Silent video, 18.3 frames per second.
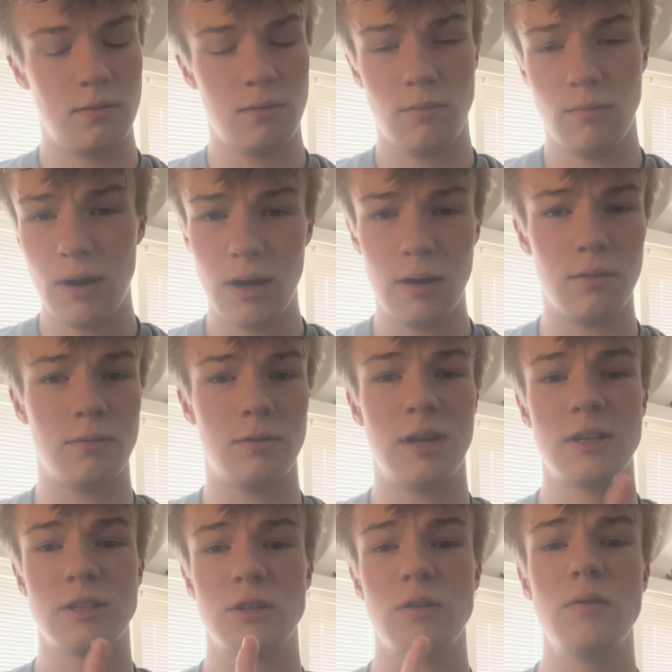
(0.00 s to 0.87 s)
wow,
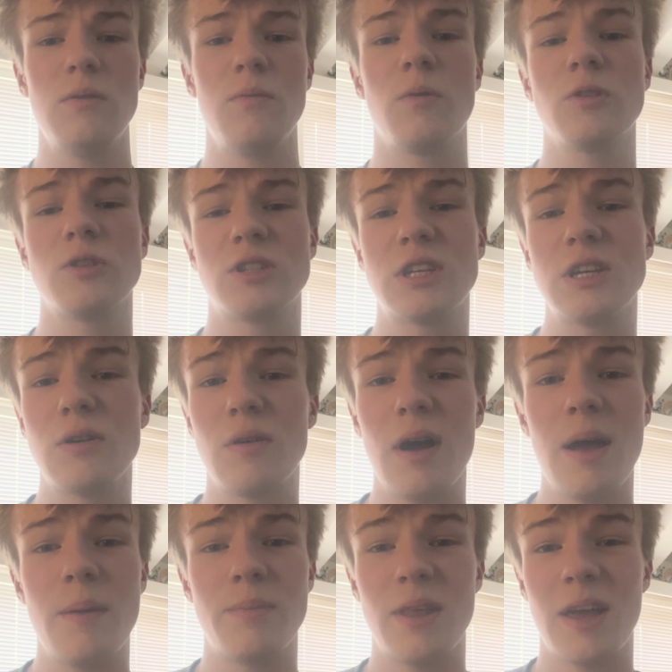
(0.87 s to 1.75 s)
there's only one single
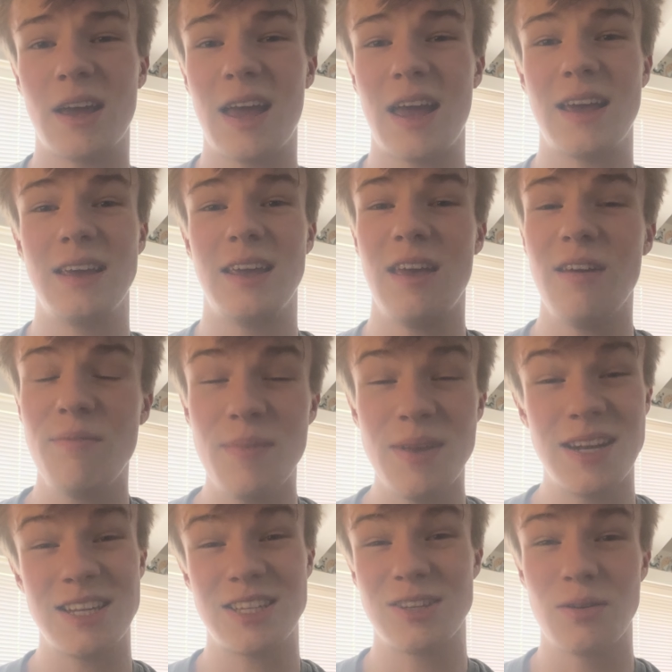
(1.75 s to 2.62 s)
app that can give me
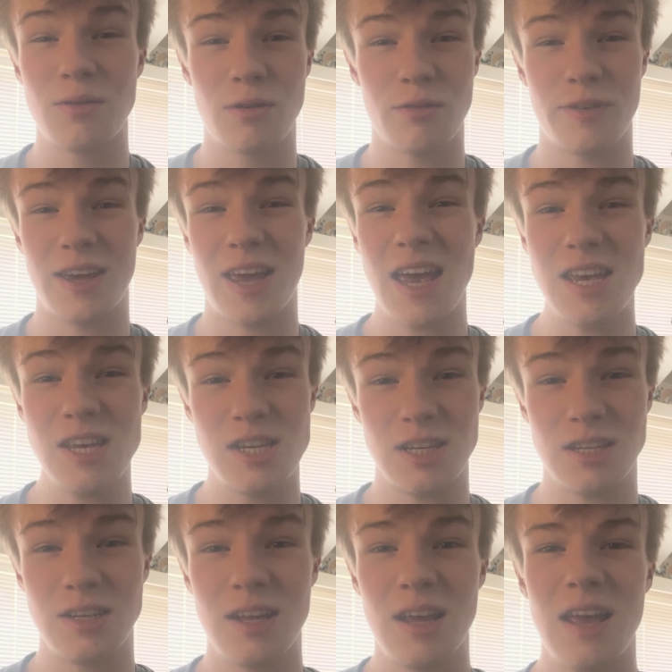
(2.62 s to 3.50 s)
this
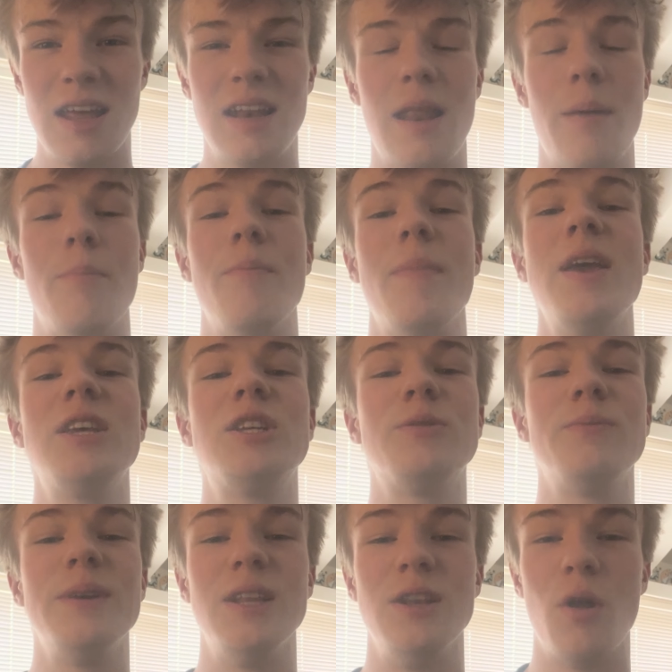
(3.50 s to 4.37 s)
notification, that makes
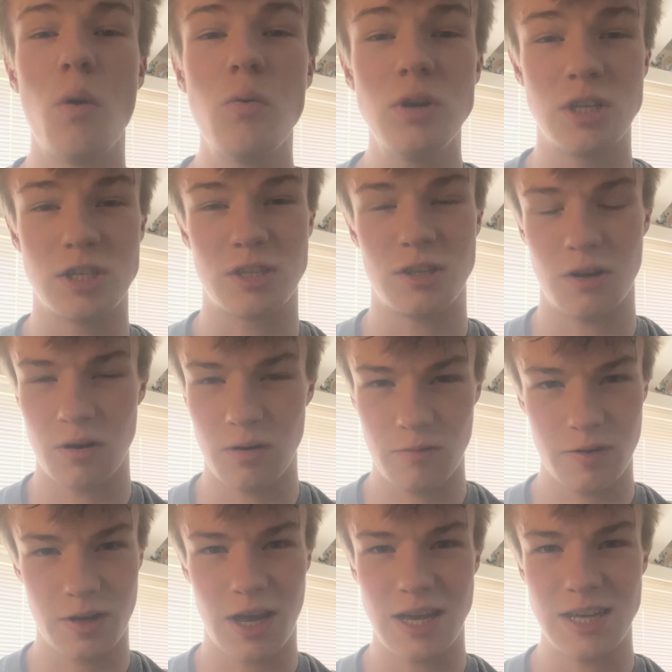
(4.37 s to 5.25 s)
me notice the
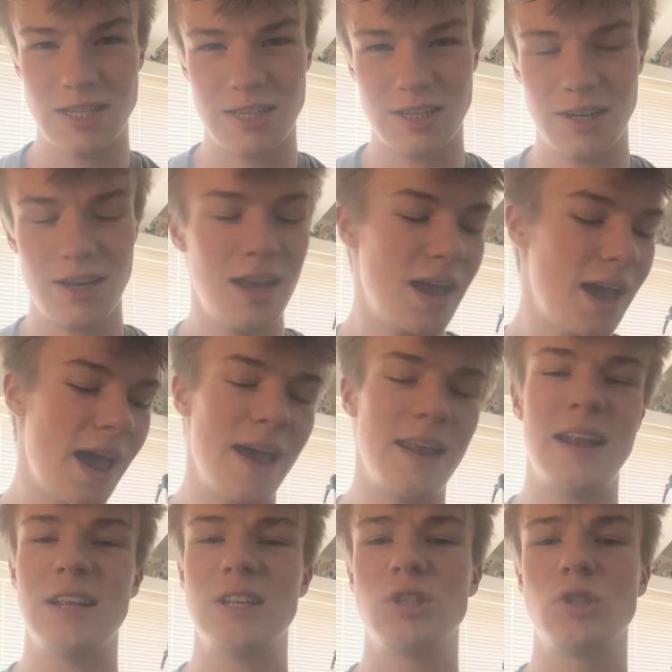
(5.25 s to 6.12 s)
notification,
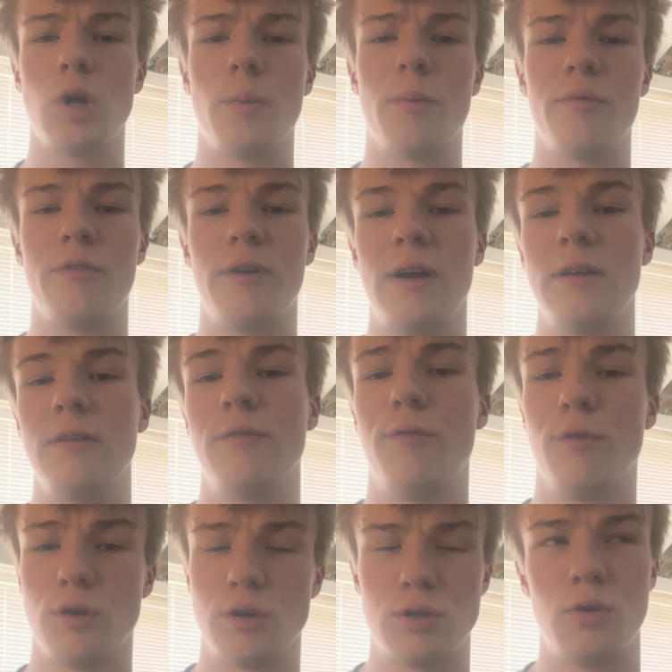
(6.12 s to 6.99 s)
and that's Shopify.
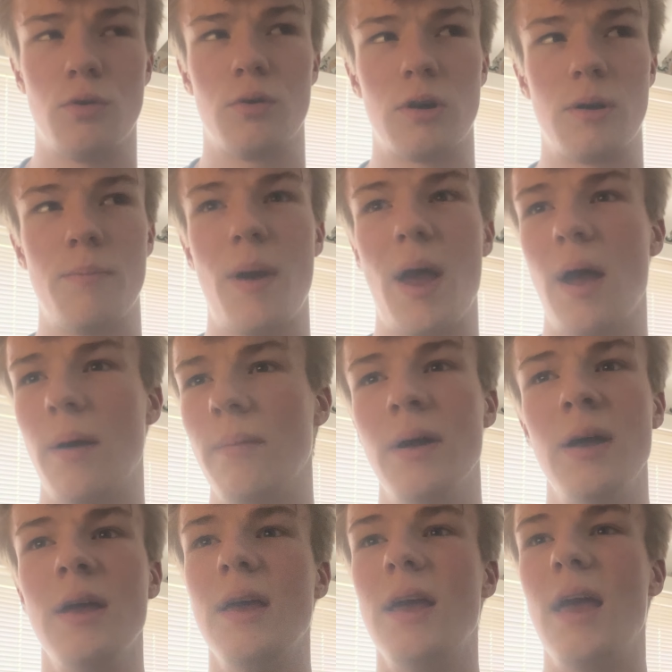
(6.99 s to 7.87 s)
First order, bam.
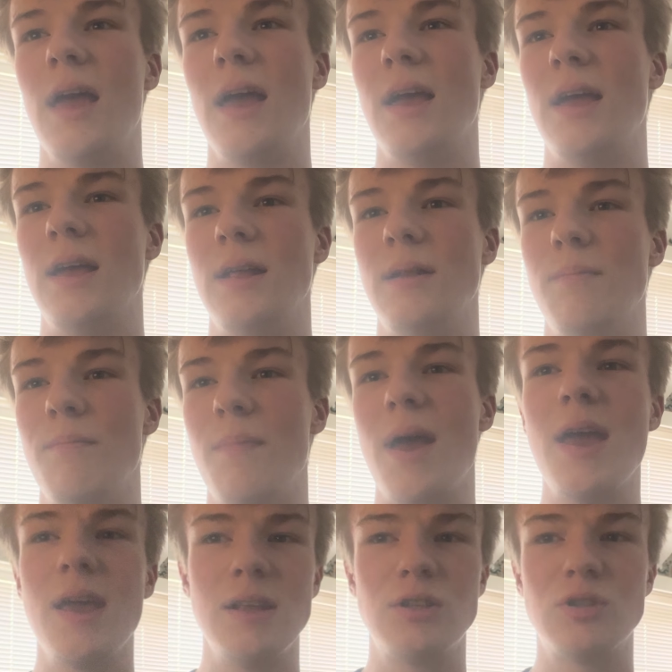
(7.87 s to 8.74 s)
In
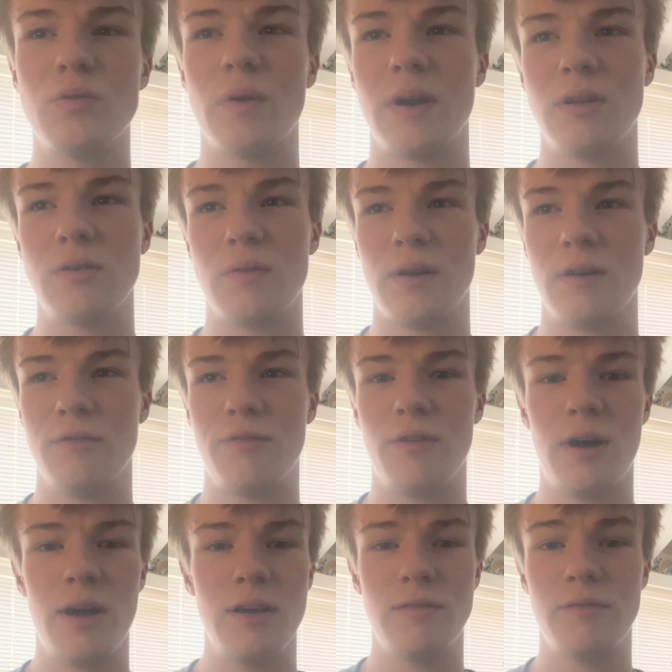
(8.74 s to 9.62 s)
May
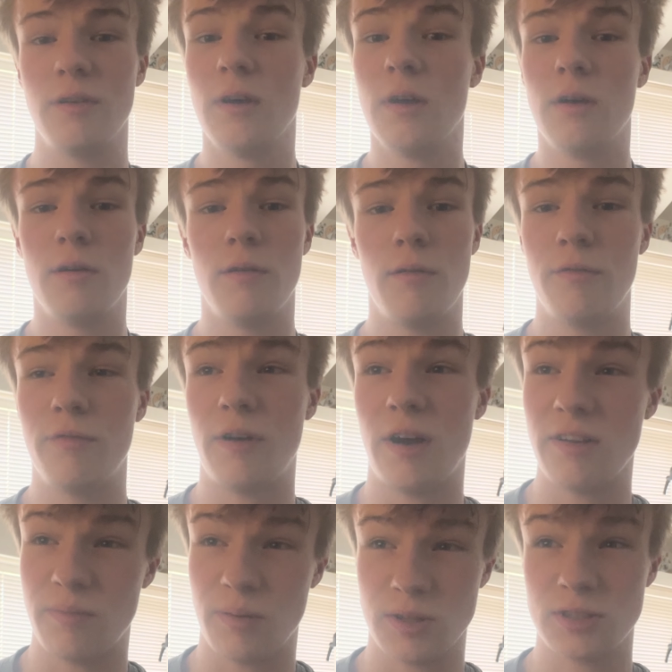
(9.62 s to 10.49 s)
2025,
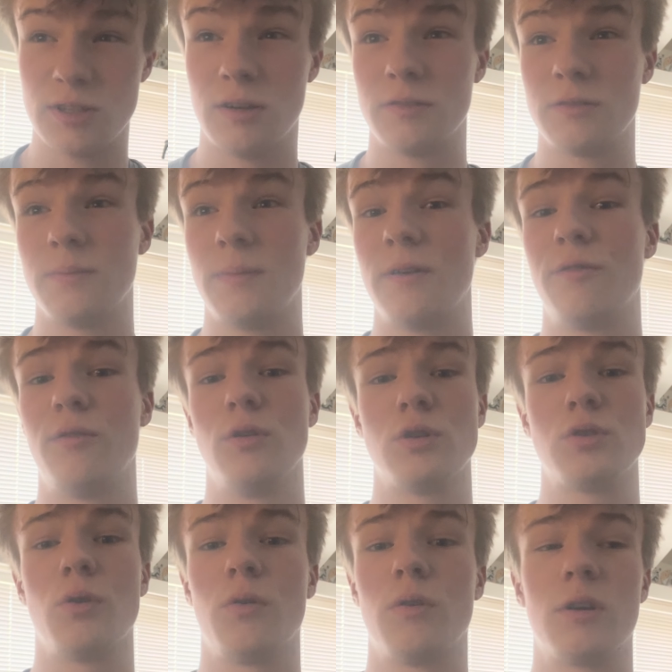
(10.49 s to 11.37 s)
5 months after my
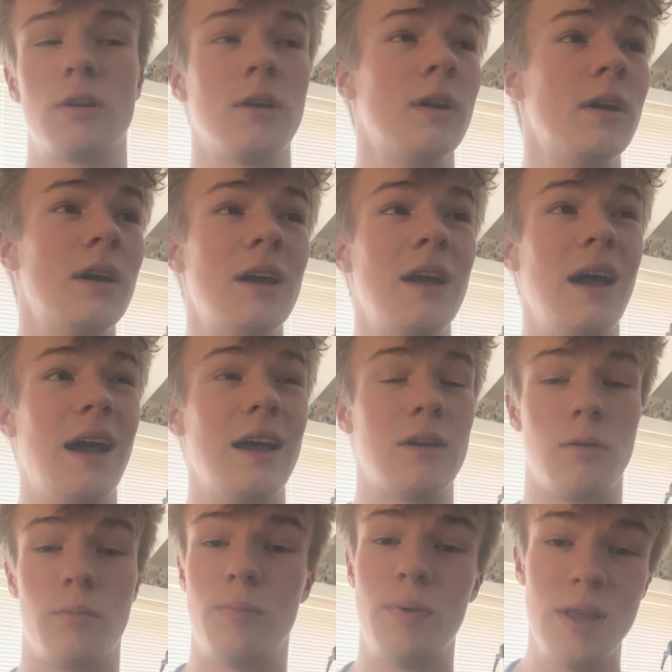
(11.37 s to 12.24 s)
first order, I
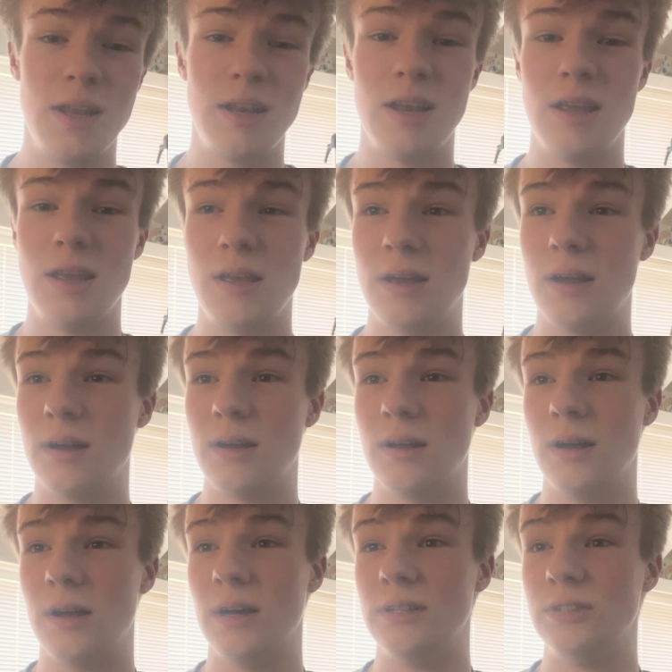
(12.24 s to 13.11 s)
completely
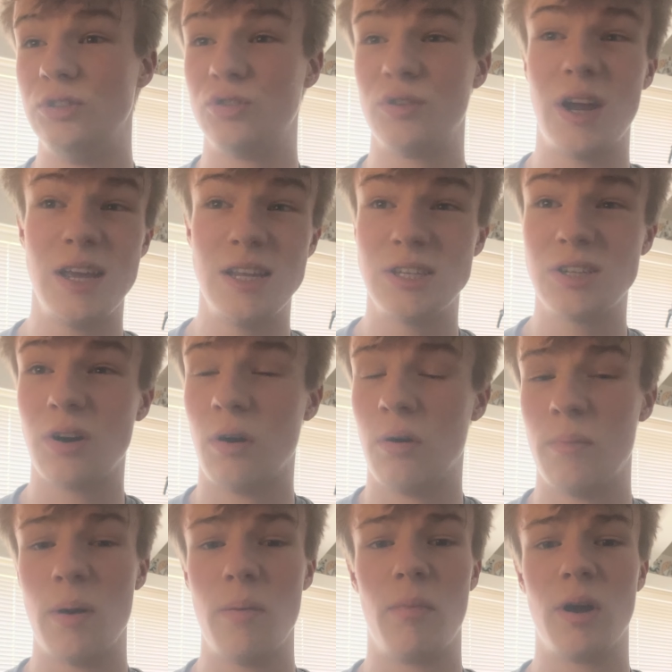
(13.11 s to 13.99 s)
drained all
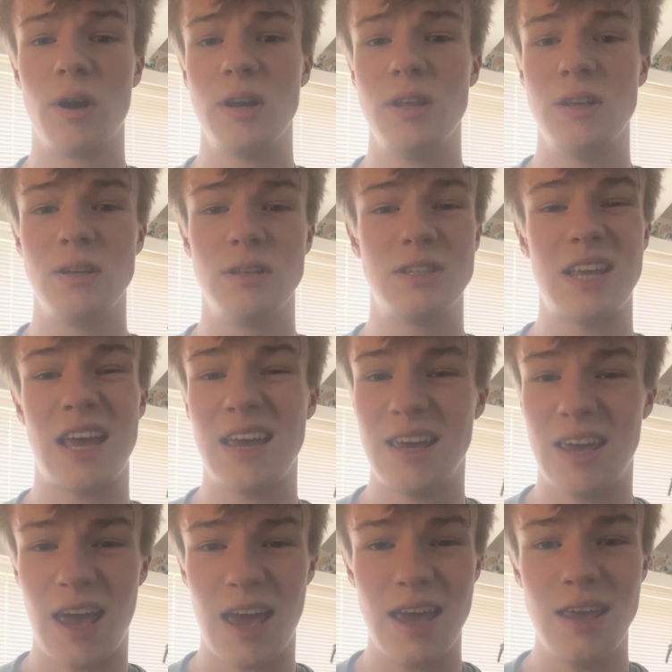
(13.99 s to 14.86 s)
my money.
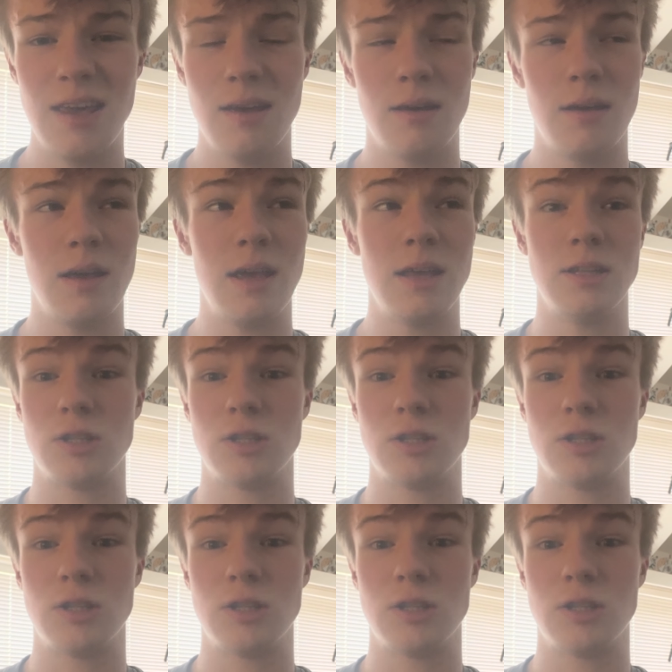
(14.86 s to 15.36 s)
10K in